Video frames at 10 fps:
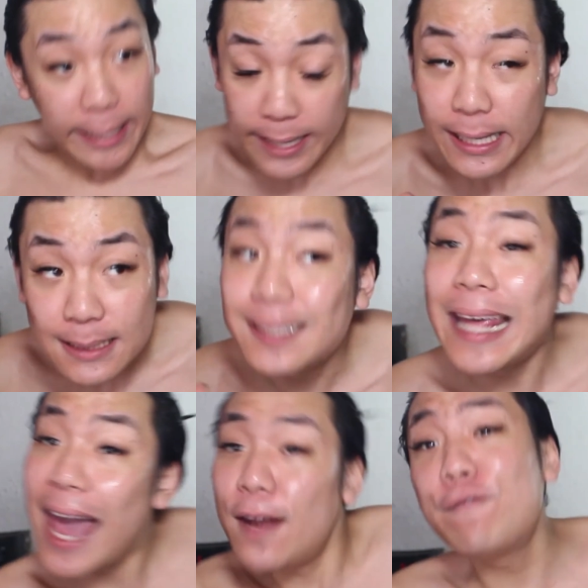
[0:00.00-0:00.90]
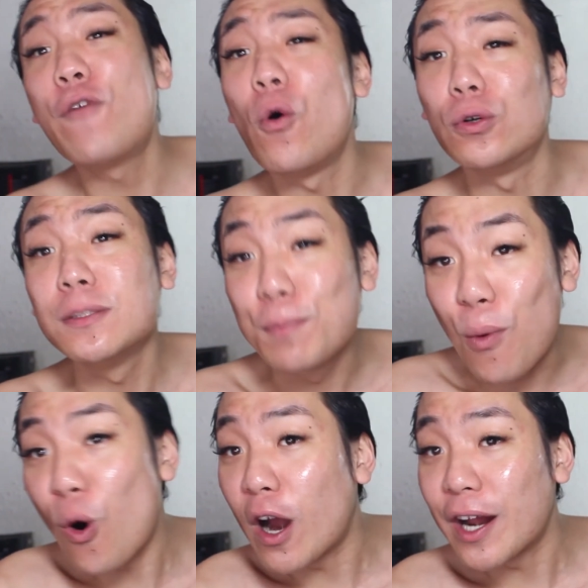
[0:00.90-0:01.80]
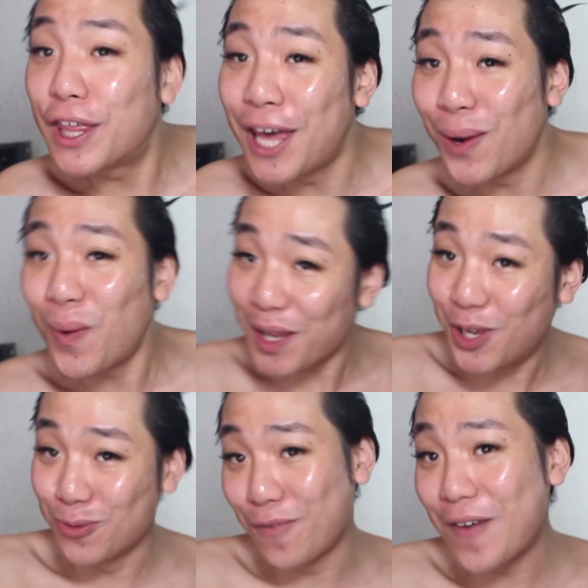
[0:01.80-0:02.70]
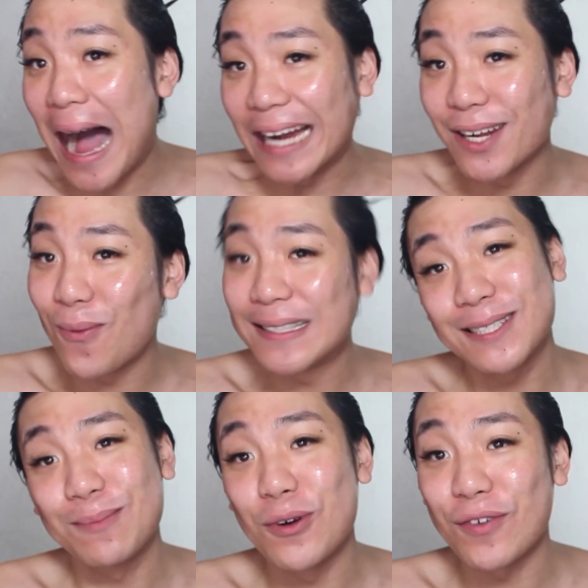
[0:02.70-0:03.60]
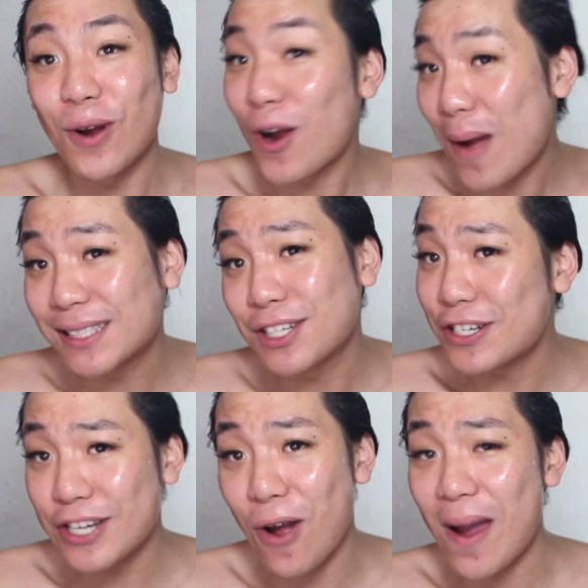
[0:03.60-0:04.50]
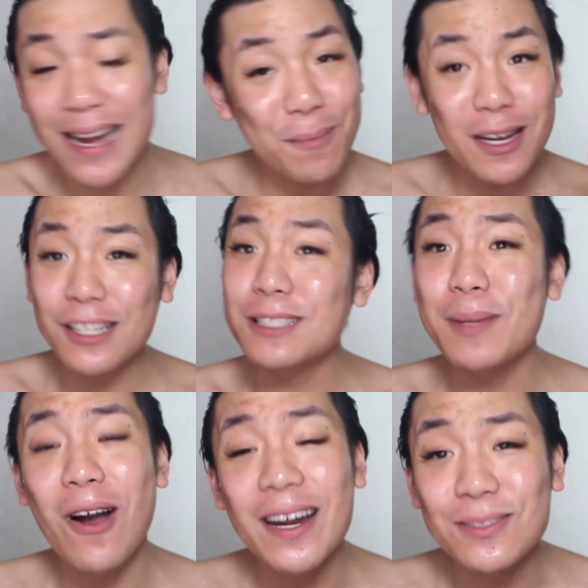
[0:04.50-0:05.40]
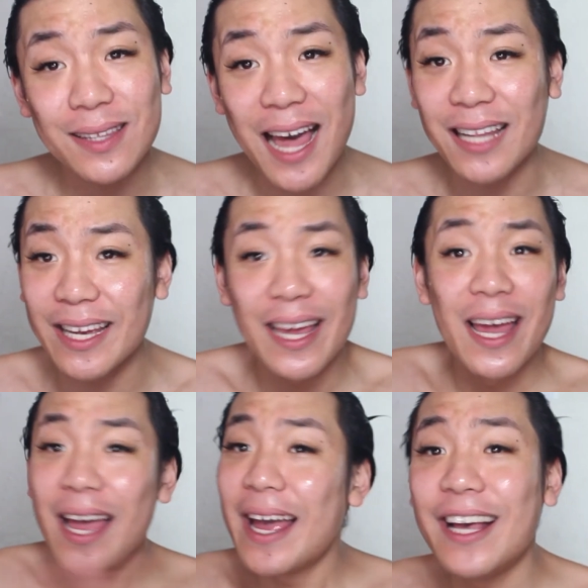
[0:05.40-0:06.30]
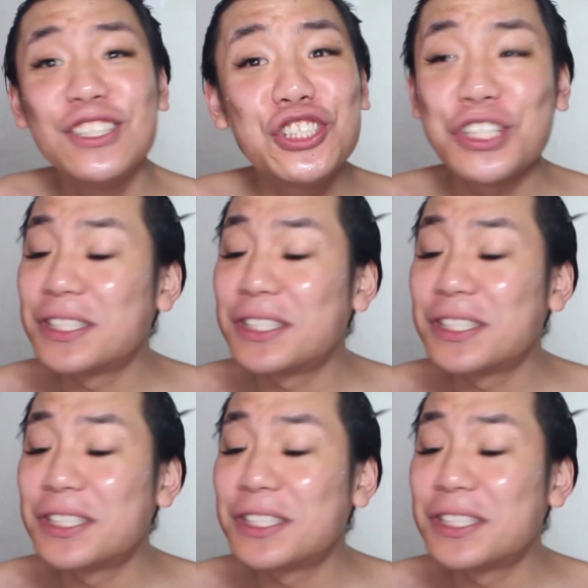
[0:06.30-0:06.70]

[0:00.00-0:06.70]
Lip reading: is tenfold more than what you will find in a Western movie or a Western show, and I'm gonna just be honest with that. Like, that's